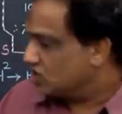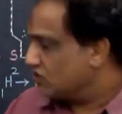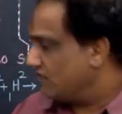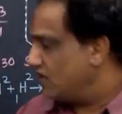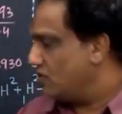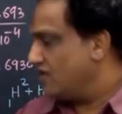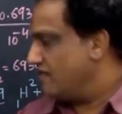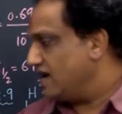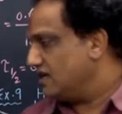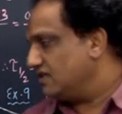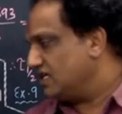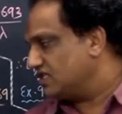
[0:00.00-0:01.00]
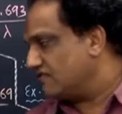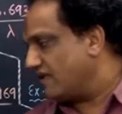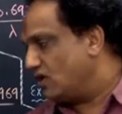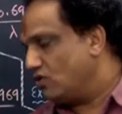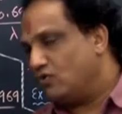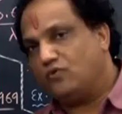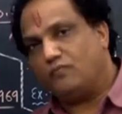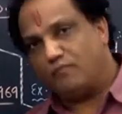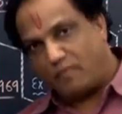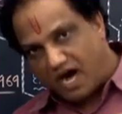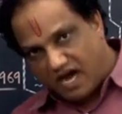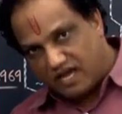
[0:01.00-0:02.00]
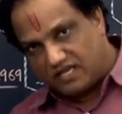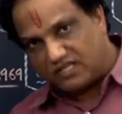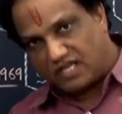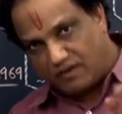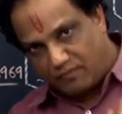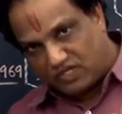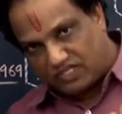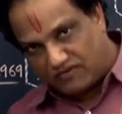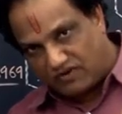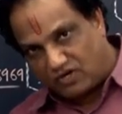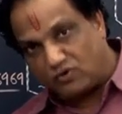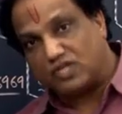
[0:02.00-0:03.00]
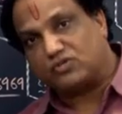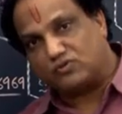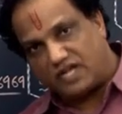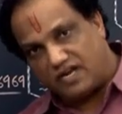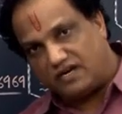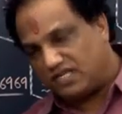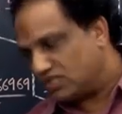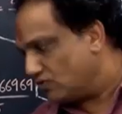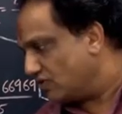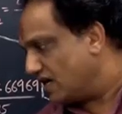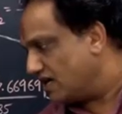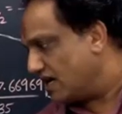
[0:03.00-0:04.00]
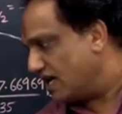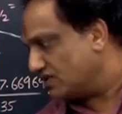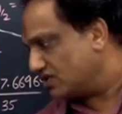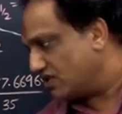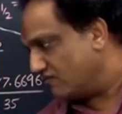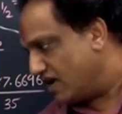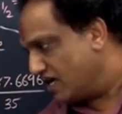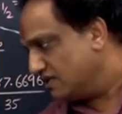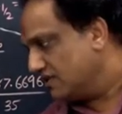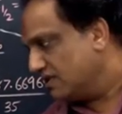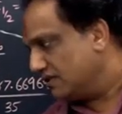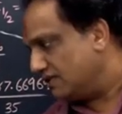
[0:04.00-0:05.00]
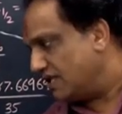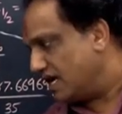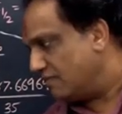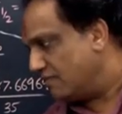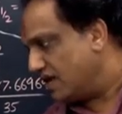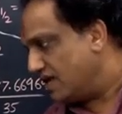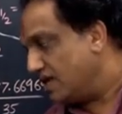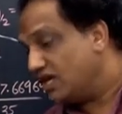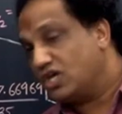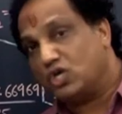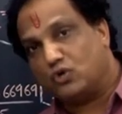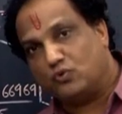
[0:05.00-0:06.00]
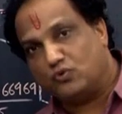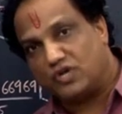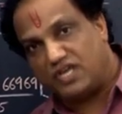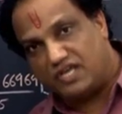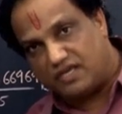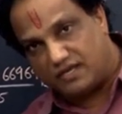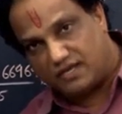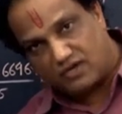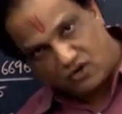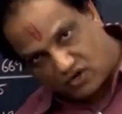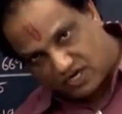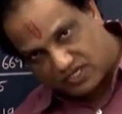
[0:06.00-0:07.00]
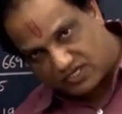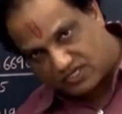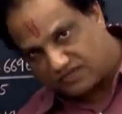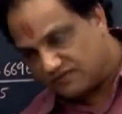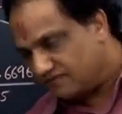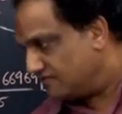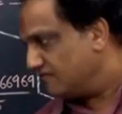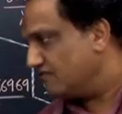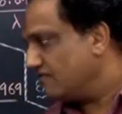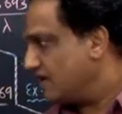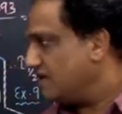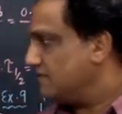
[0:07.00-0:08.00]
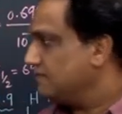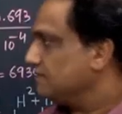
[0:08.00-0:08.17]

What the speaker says: So when you divide this value by 3.7 into 10 to 10, naturally you get answer 1, that many curie. Got it? Fine.